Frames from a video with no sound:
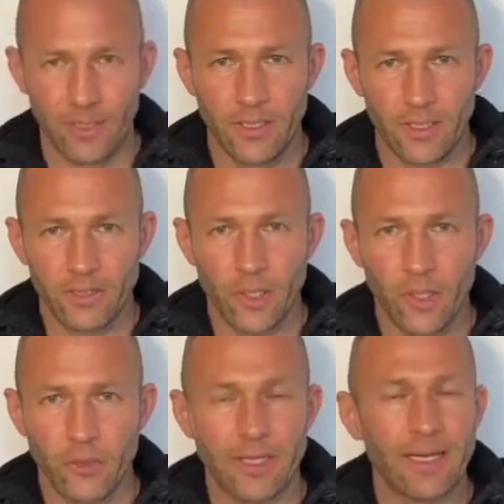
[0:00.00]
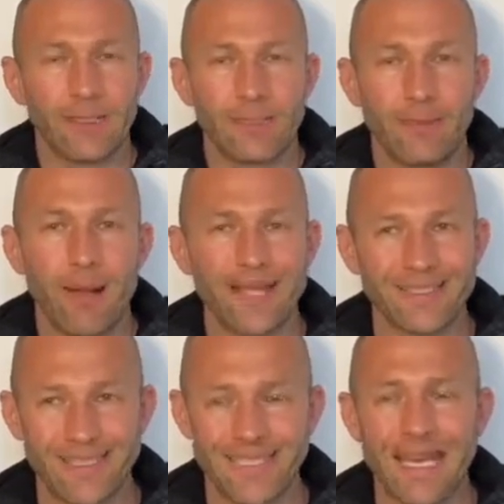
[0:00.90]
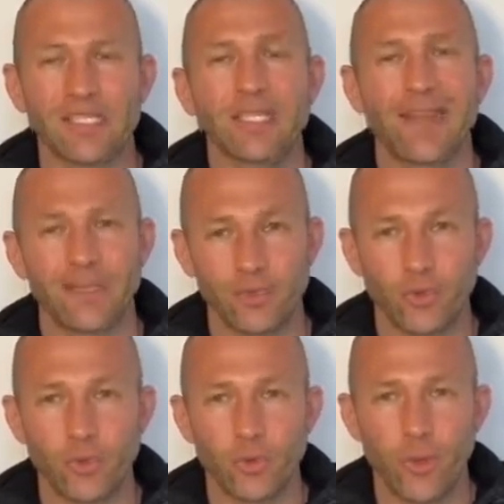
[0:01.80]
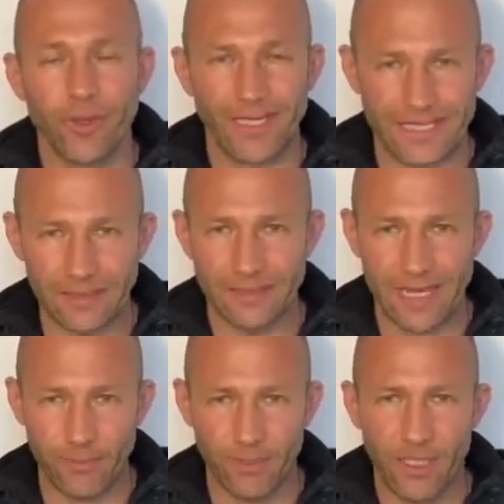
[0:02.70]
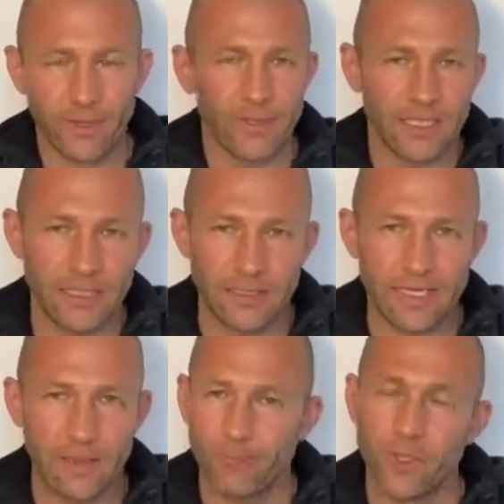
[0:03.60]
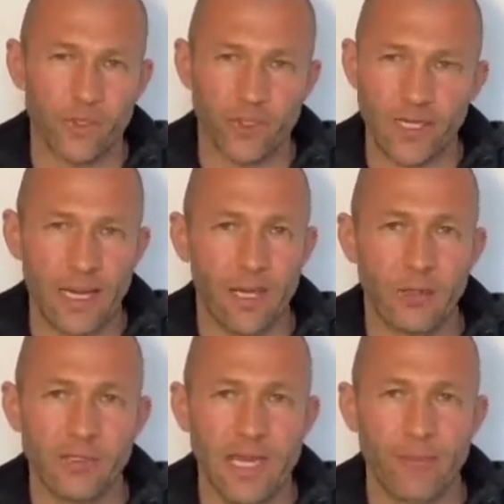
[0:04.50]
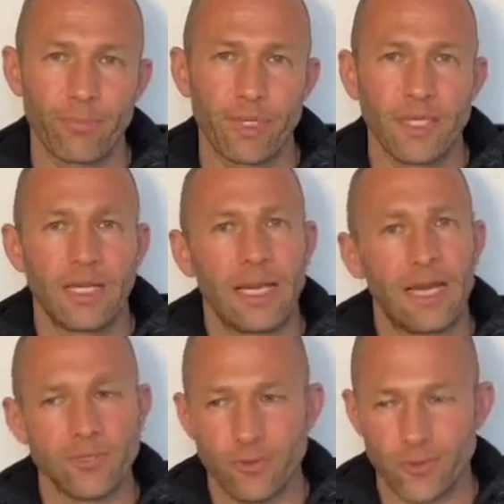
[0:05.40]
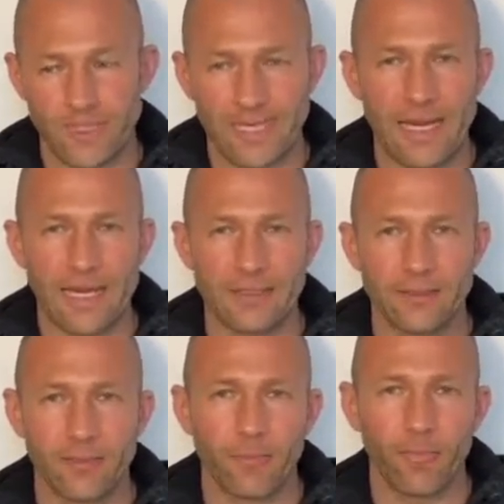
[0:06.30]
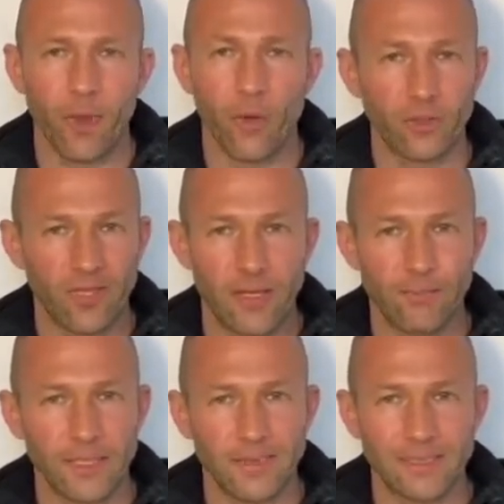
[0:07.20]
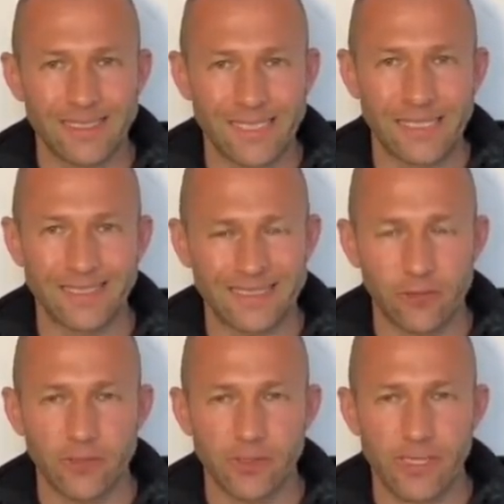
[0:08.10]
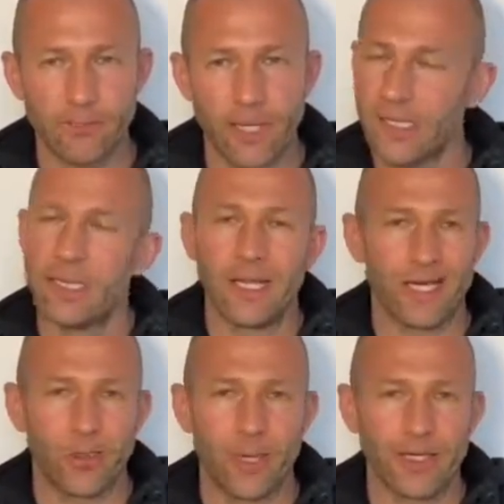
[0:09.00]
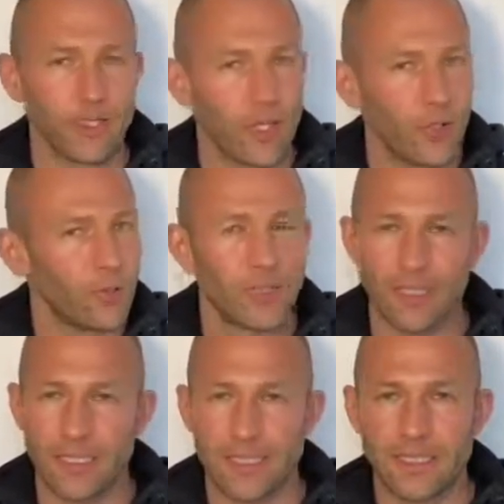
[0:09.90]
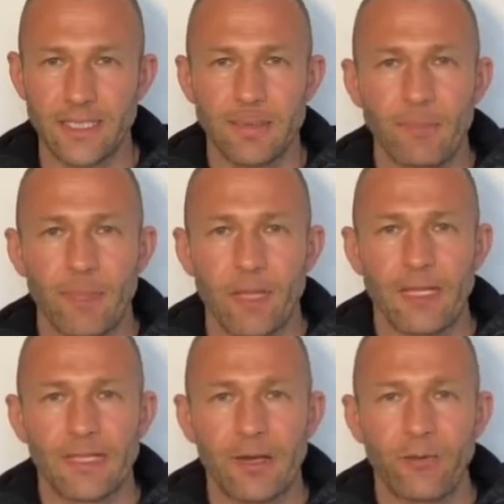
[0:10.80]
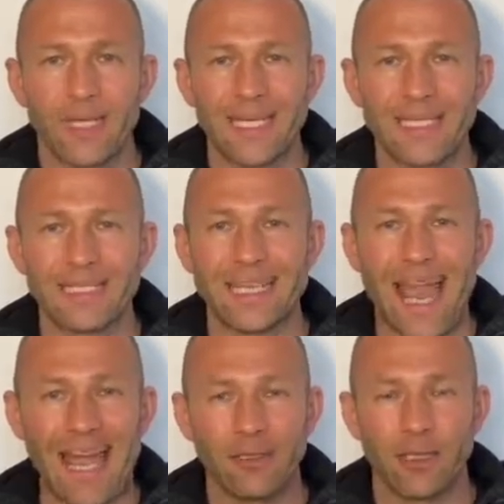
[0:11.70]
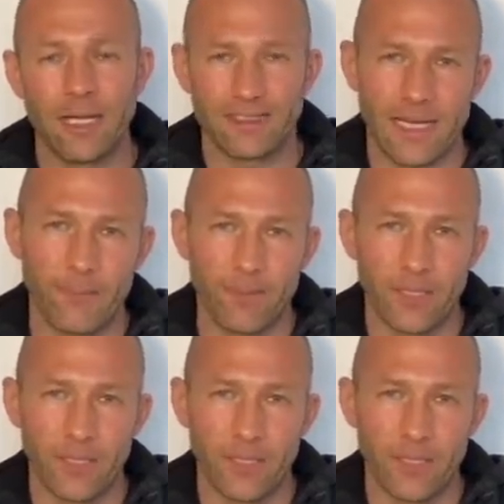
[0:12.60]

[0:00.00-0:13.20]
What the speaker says: So the Master Key has nothing to do with the Healy app. The Healy app, you just download the app and you scan or type in the Healy serial number and away you go, easy. Now the Healy Analyze app